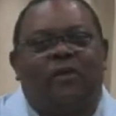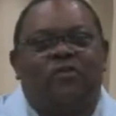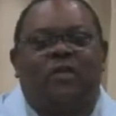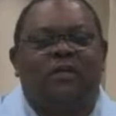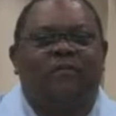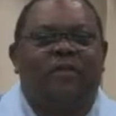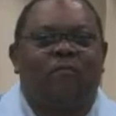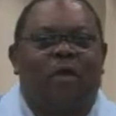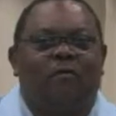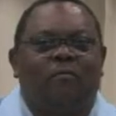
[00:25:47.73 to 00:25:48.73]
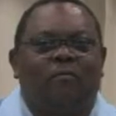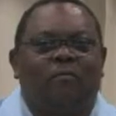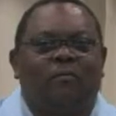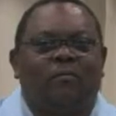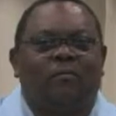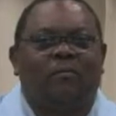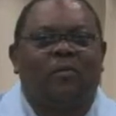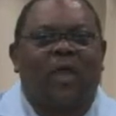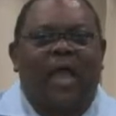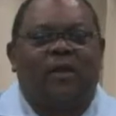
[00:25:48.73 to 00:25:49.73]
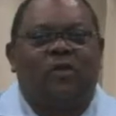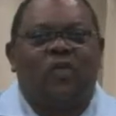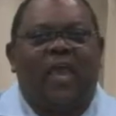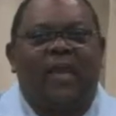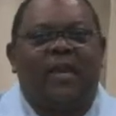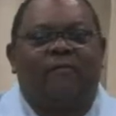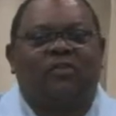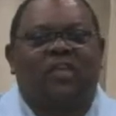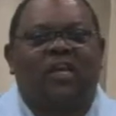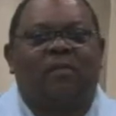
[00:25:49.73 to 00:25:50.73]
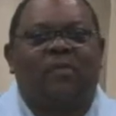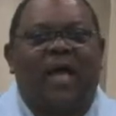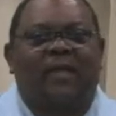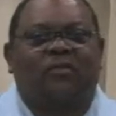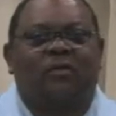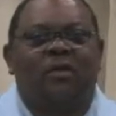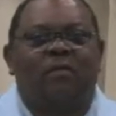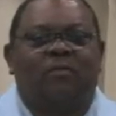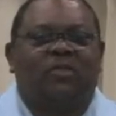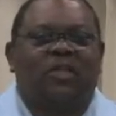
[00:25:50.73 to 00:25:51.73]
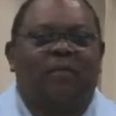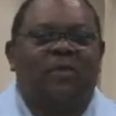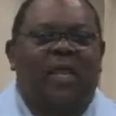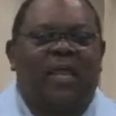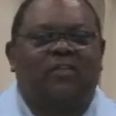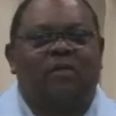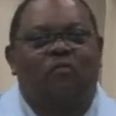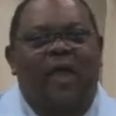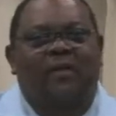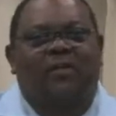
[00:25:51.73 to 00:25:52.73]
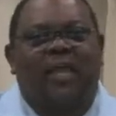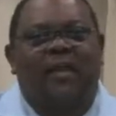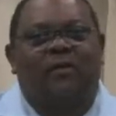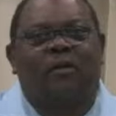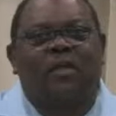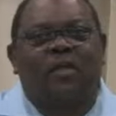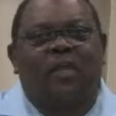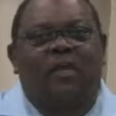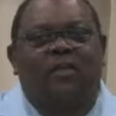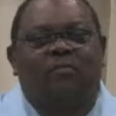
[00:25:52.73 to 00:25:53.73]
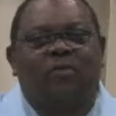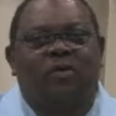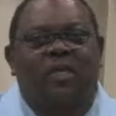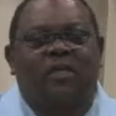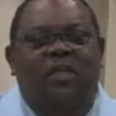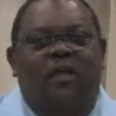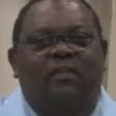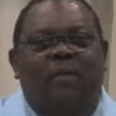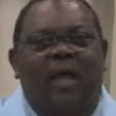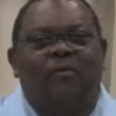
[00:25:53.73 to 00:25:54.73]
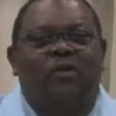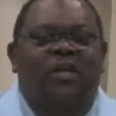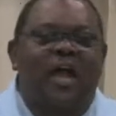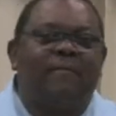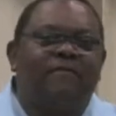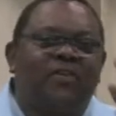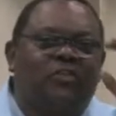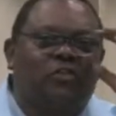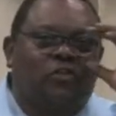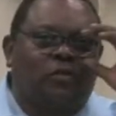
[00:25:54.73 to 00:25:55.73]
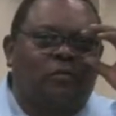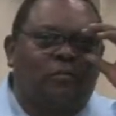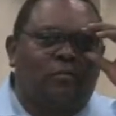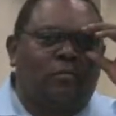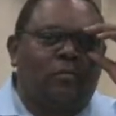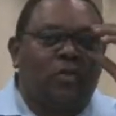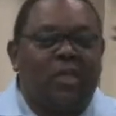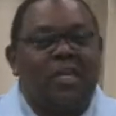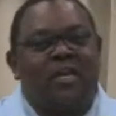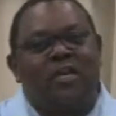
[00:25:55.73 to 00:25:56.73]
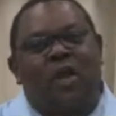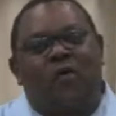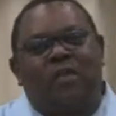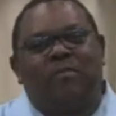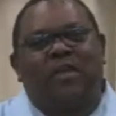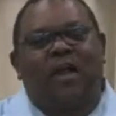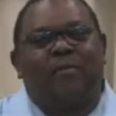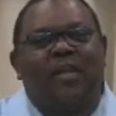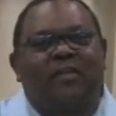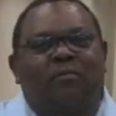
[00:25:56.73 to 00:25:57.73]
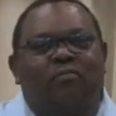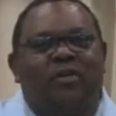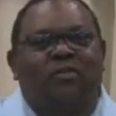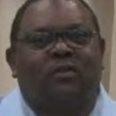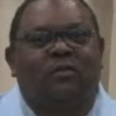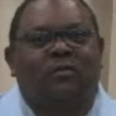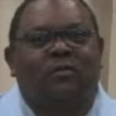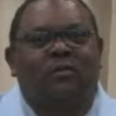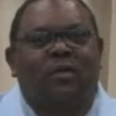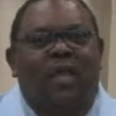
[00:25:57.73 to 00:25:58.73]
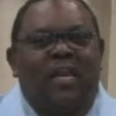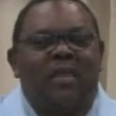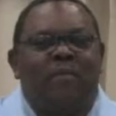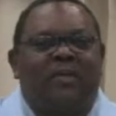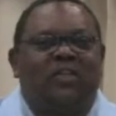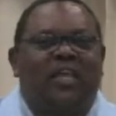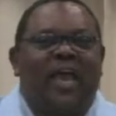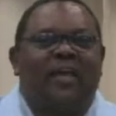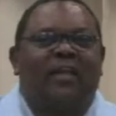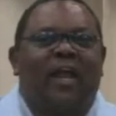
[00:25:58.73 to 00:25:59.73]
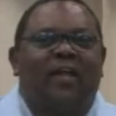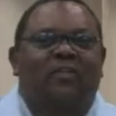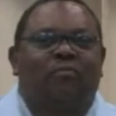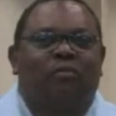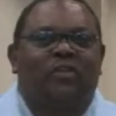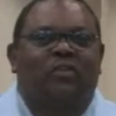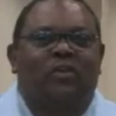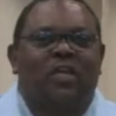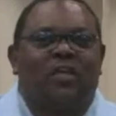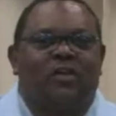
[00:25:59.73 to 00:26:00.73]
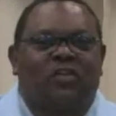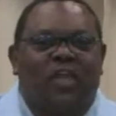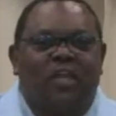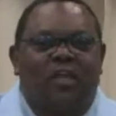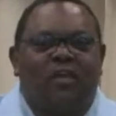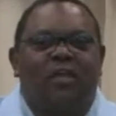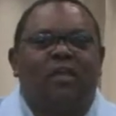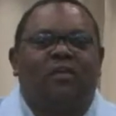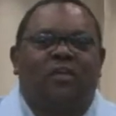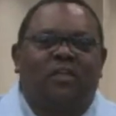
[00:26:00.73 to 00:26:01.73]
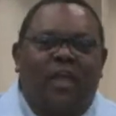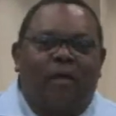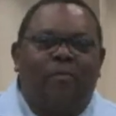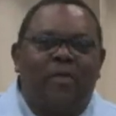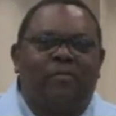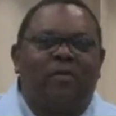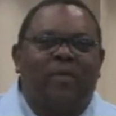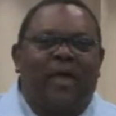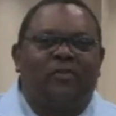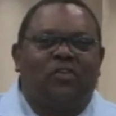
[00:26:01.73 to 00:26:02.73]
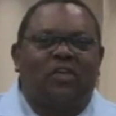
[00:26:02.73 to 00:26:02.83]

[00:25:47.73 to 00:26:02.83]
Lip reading: know you're living in Rome. I know you hadn't ever seen an apostle, but someday, as he writes later in this book, he tells them, I'm going to come and visit you. He didn't know he'd be coming as a prisoner. And even as he got there as a prisoner, he continued to tell people about